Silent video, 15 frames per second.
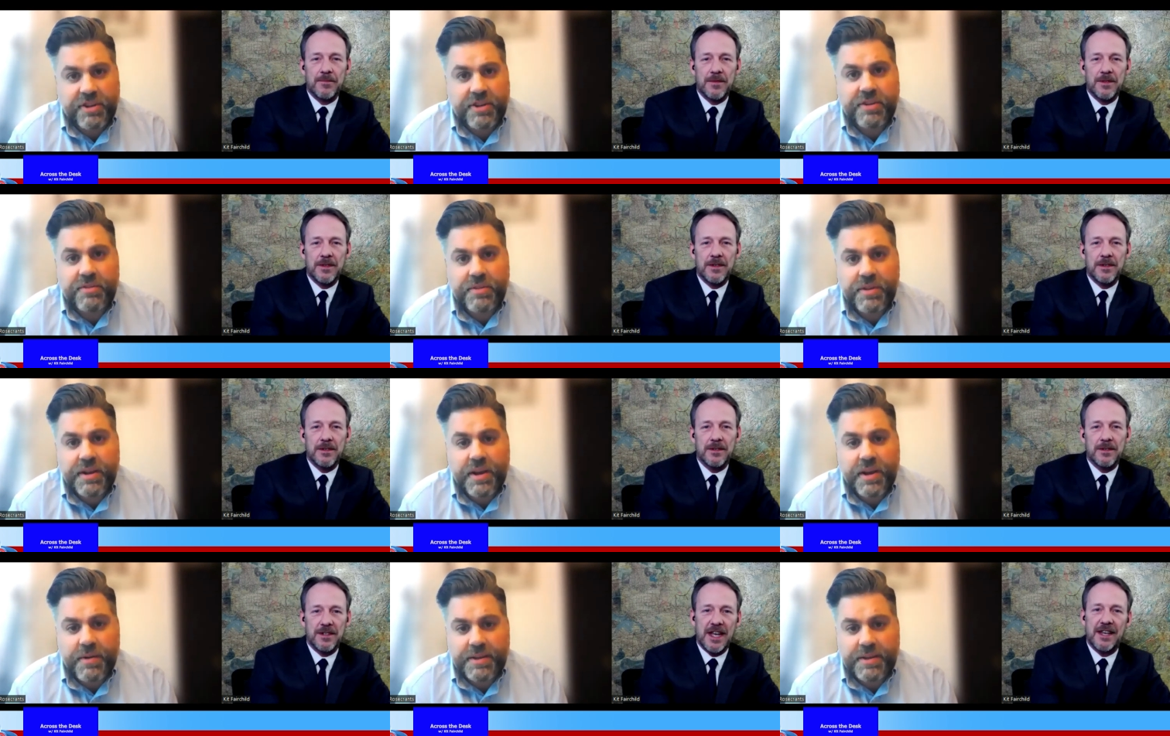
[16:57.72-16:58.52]
Speaker 1: yeah. too. You
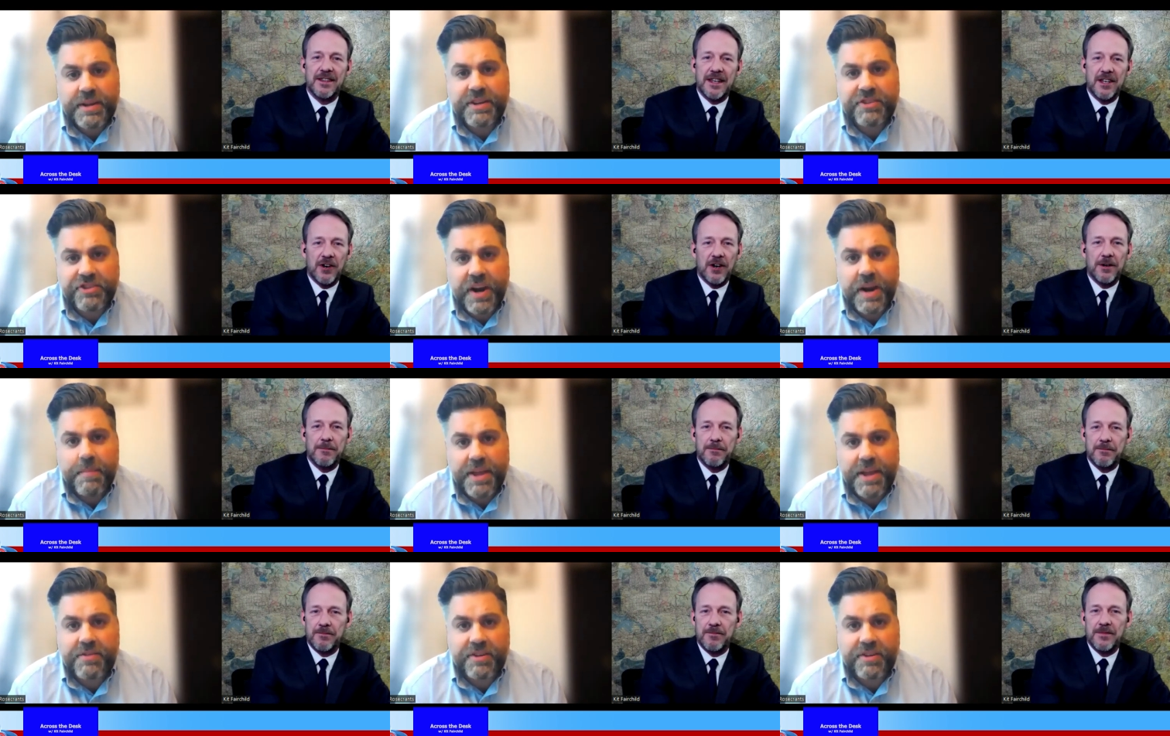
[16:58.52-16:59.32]
know, you yeah, can
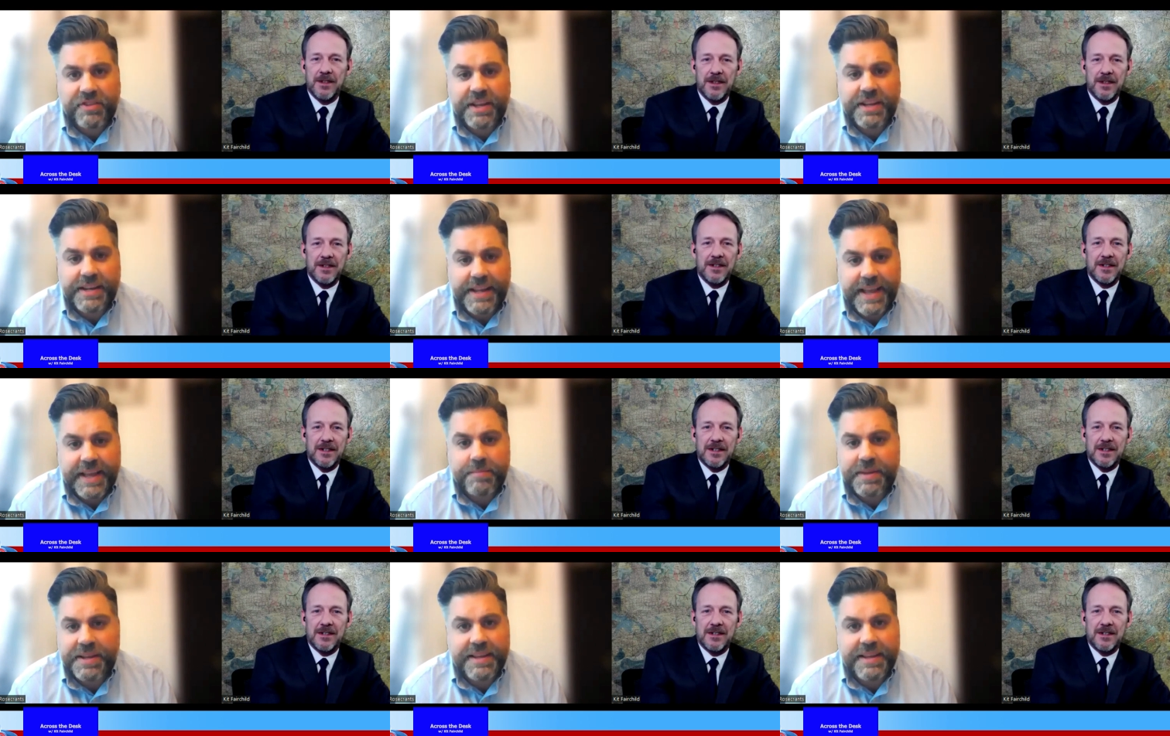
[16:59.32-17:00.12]
gerrymander a seat in
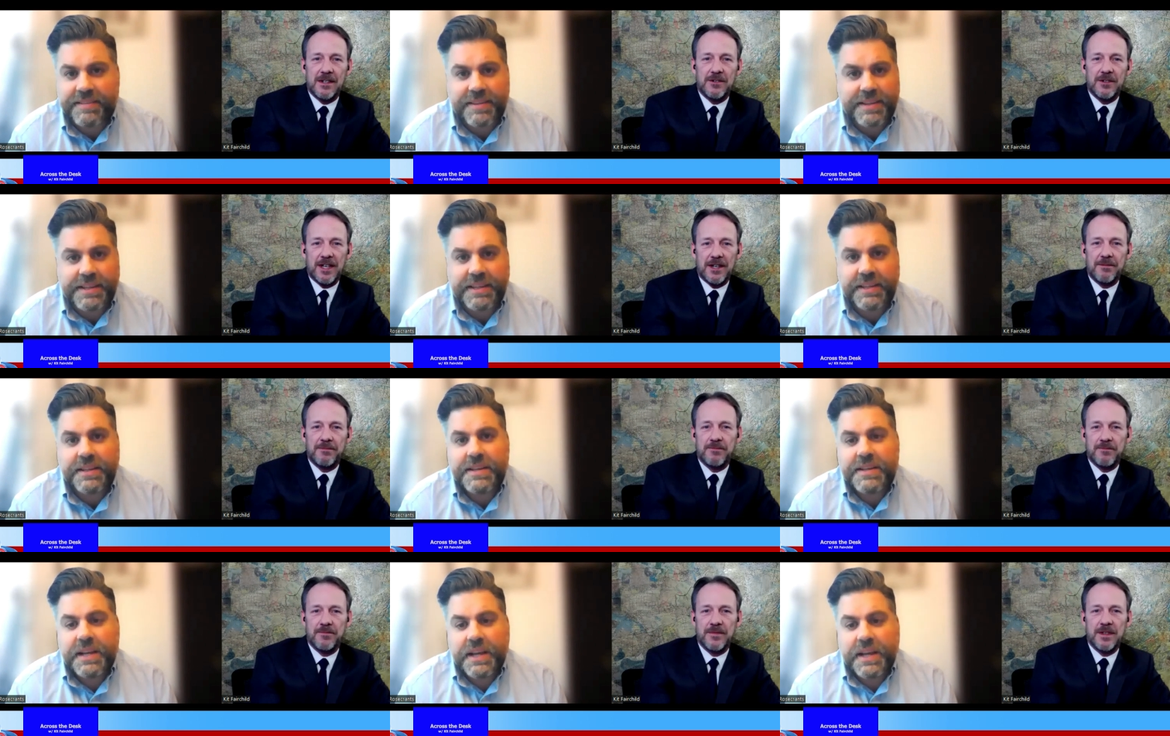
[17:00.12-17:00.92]
Edmond easily. Oh yeah.
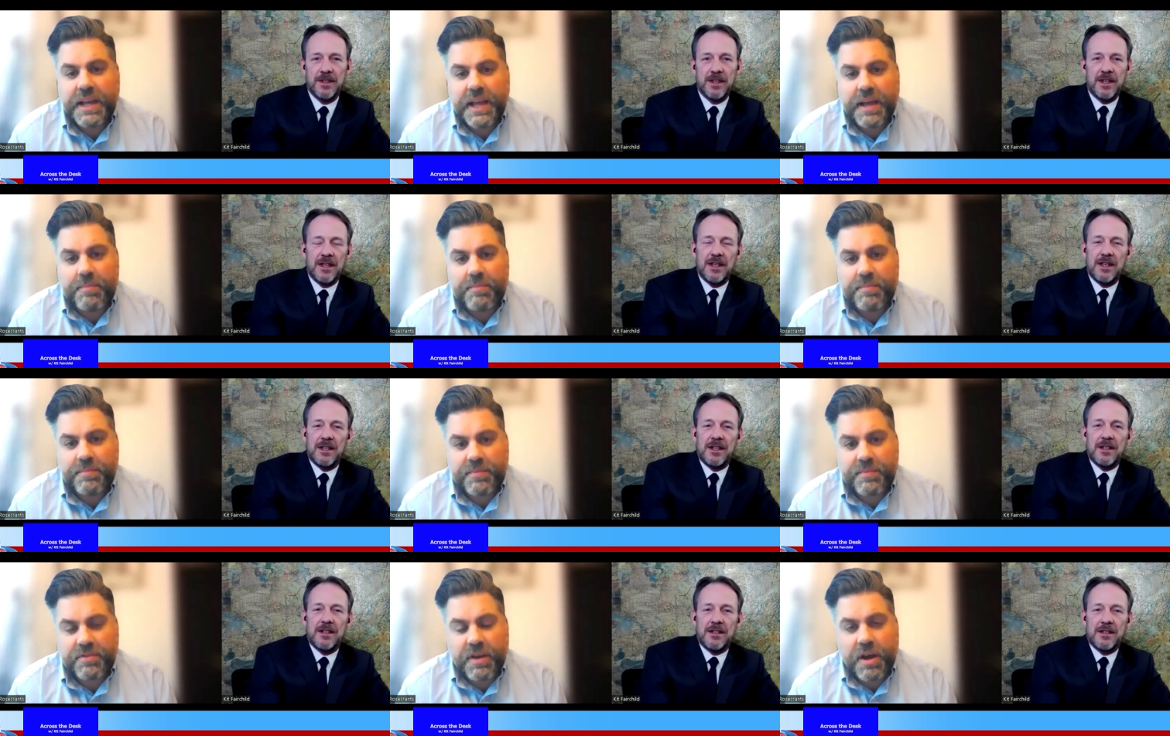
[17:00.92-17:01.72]
Um,
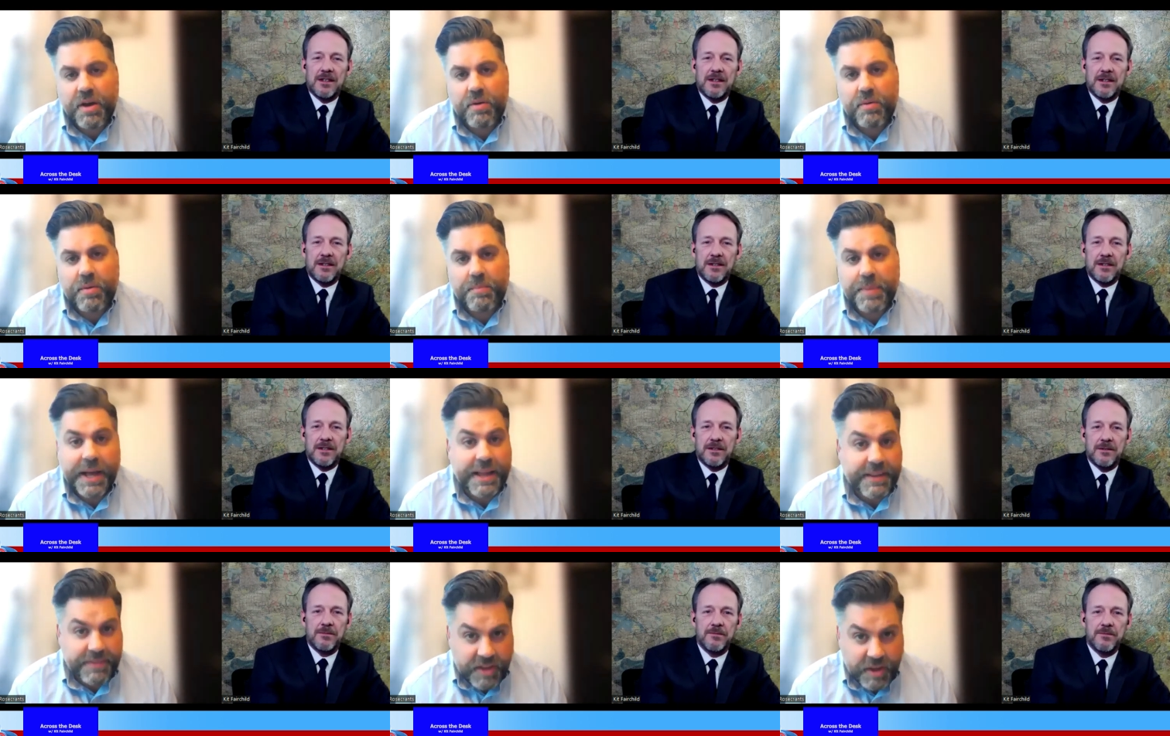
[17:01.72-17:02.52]
so,
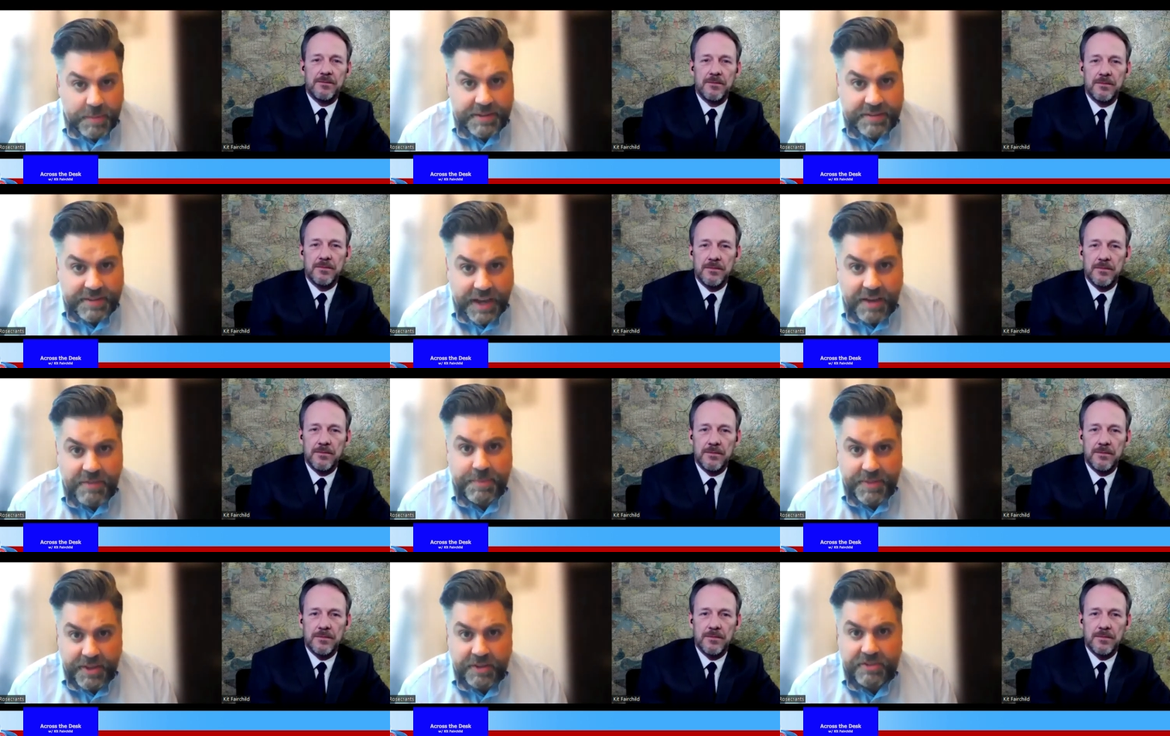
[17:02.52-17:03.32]
but they'll be tough.
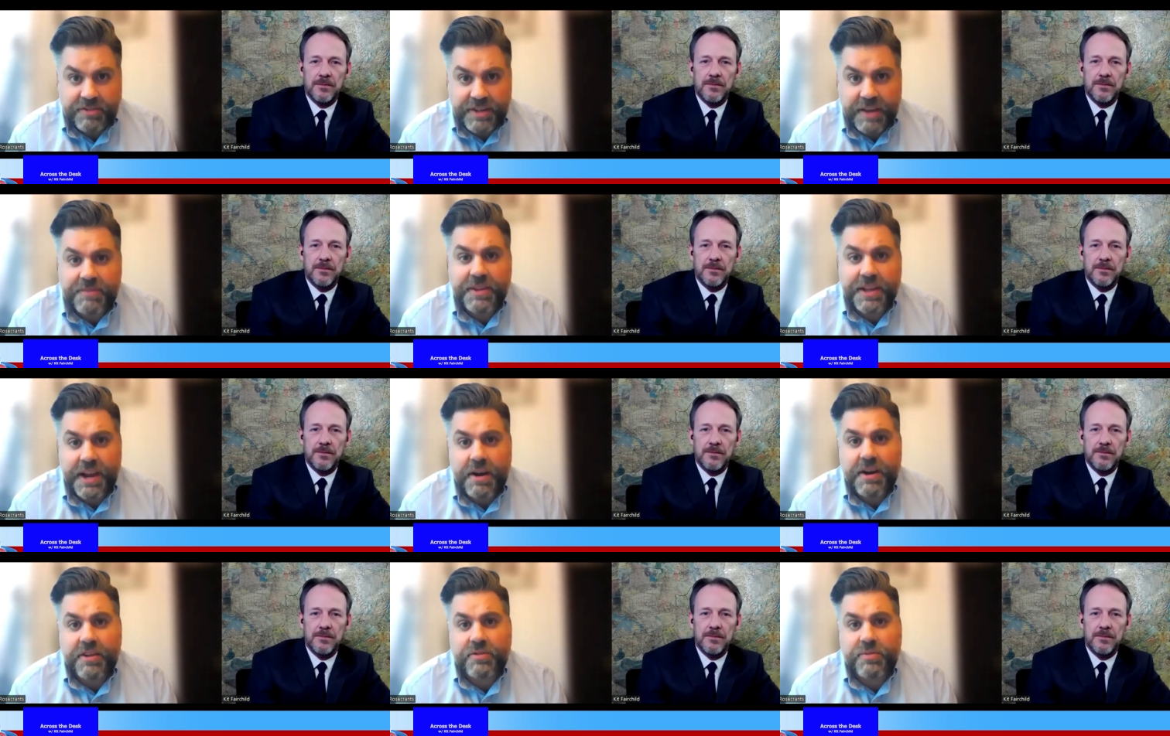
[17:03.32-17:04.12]
But those are definitely
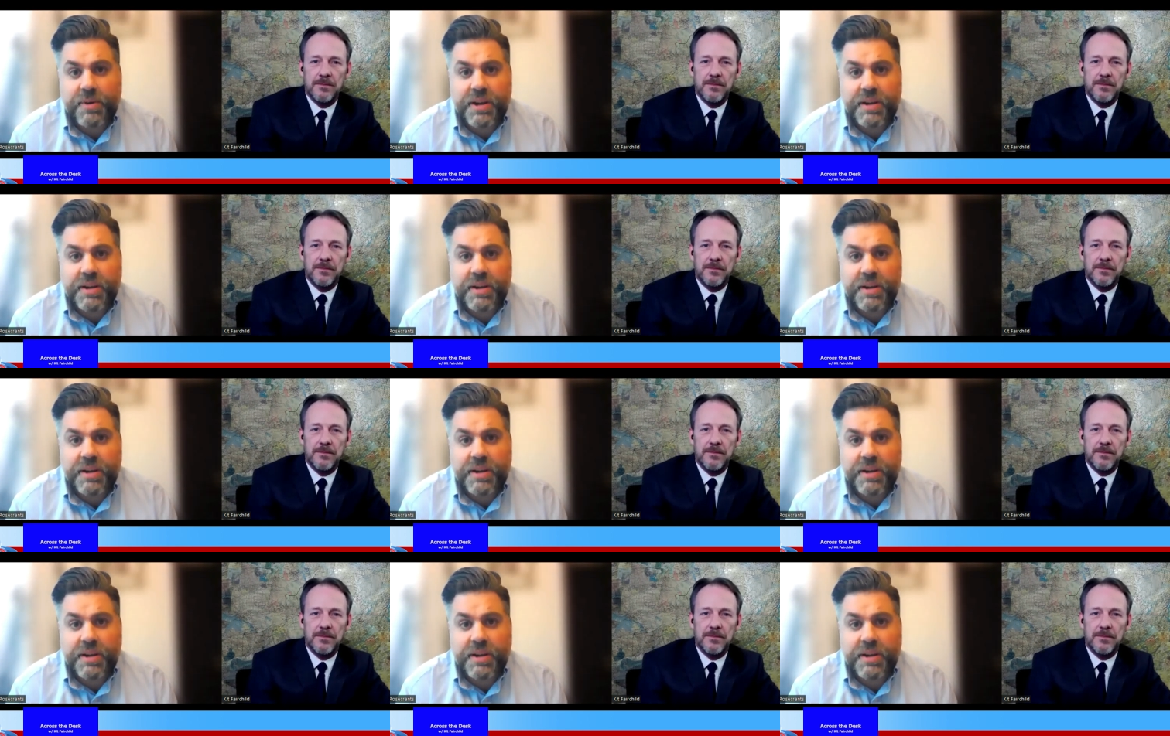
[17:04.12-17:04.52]
areas we're going to